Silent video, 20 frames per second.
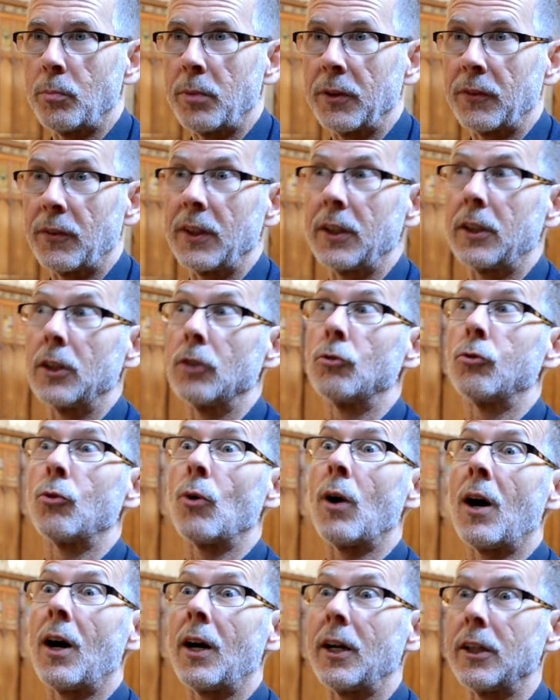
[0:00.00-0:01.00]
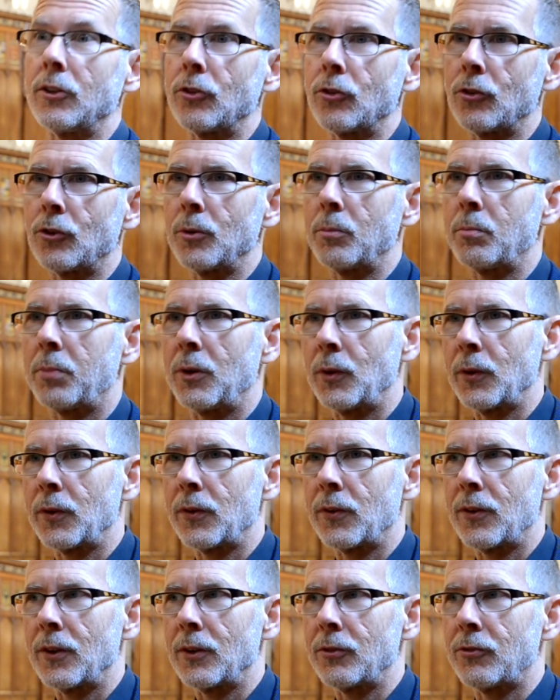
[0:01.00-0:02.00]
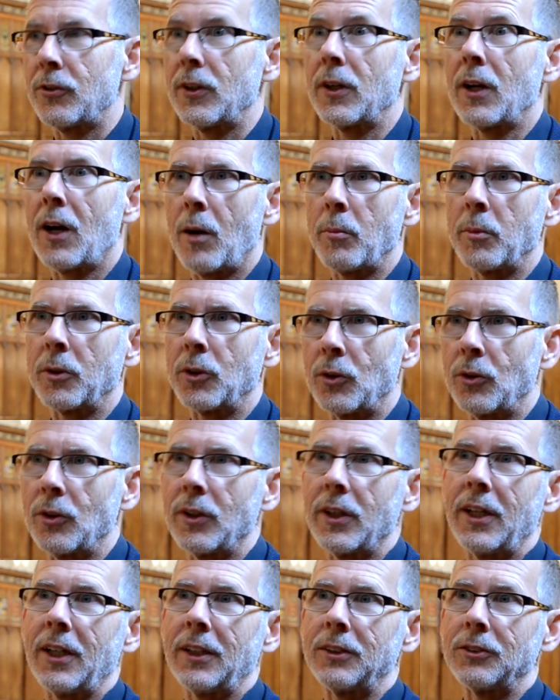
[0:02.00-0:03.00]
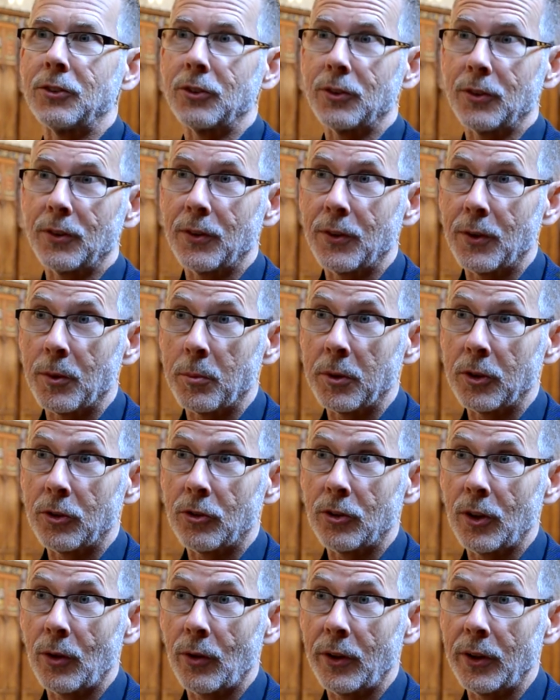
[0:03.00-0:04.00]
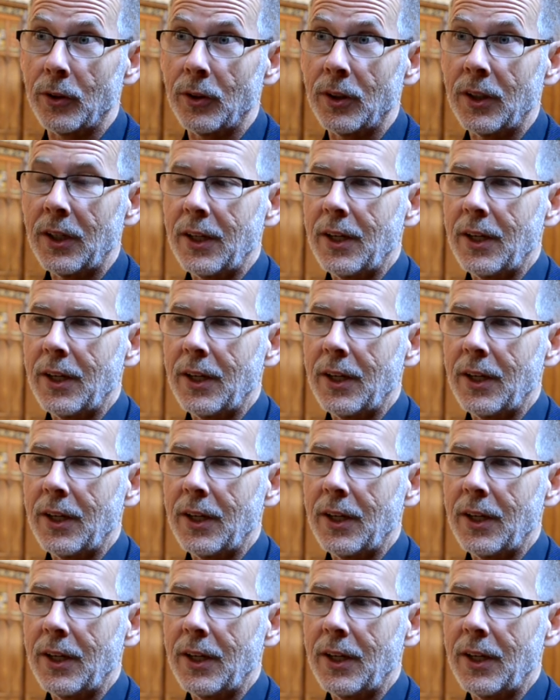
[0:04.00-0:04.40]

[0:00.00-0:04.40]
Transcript: But they give rise to both the phenomenal and the material.